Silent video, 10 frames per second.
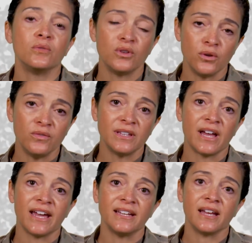UV
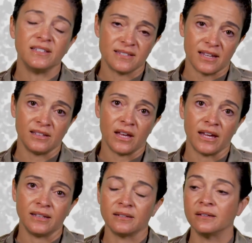light and
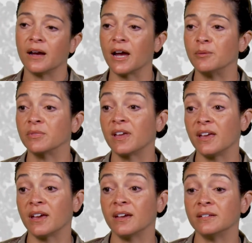sunlight um,
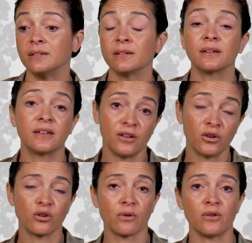can kill
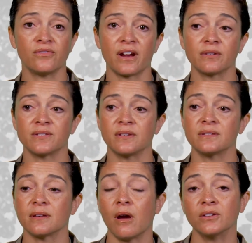coronaviruses
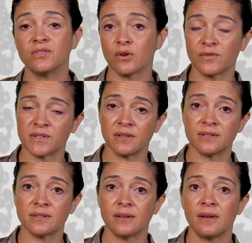on
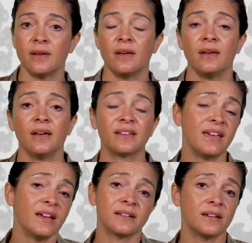surfaces. It
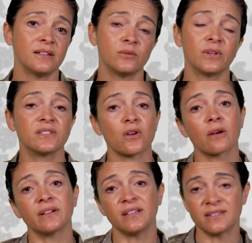can't kill it when it's
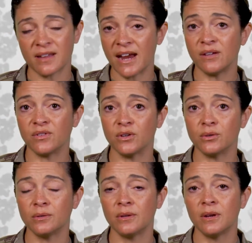already inside of you,